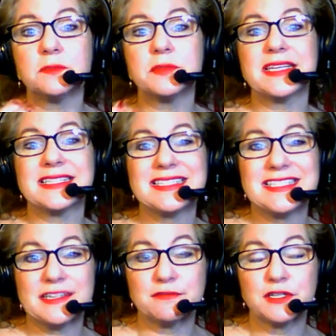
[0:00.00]
bit
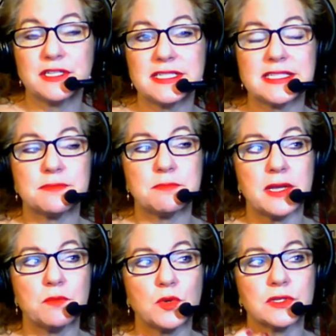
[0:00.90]
different. It's
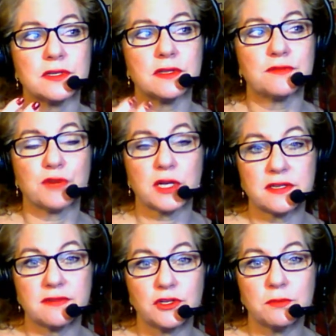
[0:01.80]
made more to the front
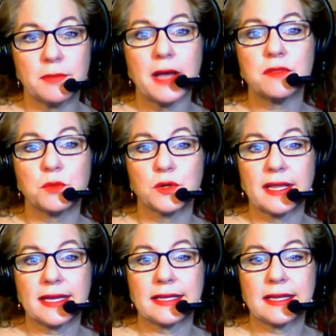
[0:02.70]
of their mouth, more
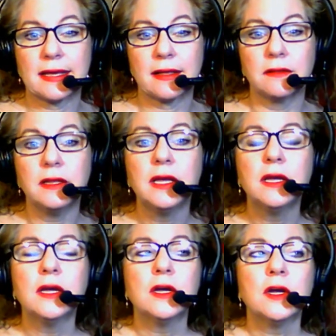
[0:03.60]
like an L.
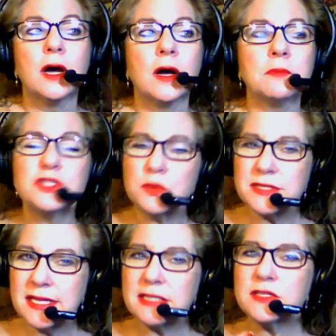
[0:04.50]
So it
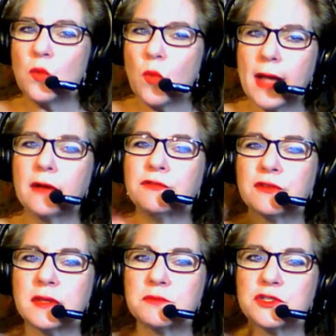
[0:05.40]
takes a while for
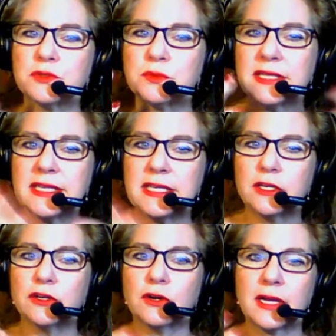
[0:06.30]
them to really
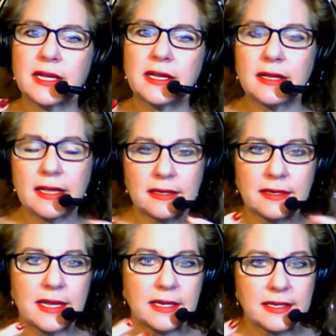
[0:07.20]
hear and
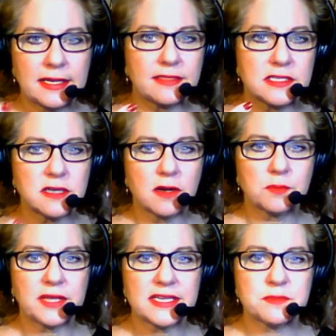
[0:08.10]
get the tongue
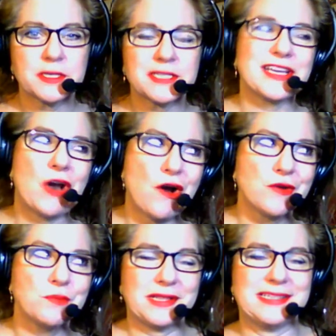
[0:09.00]
placement. And
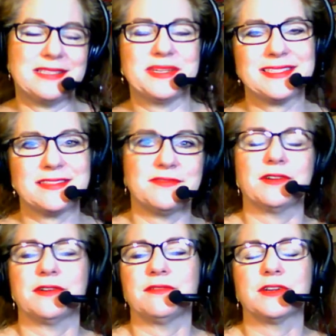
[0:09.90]
R placement is a
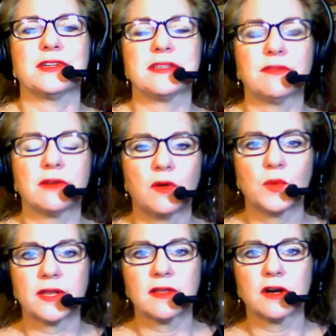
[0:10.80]
very, very difficult,
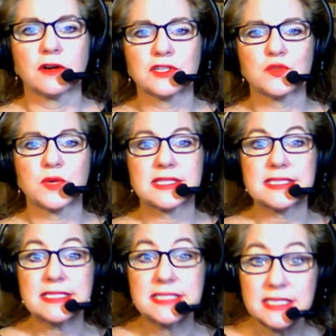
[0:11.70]
one of the hardest ones
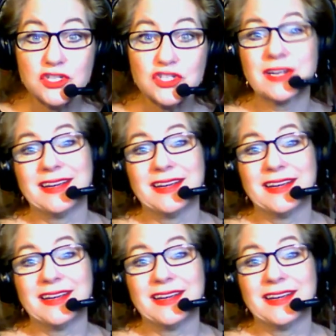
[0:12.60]
to teach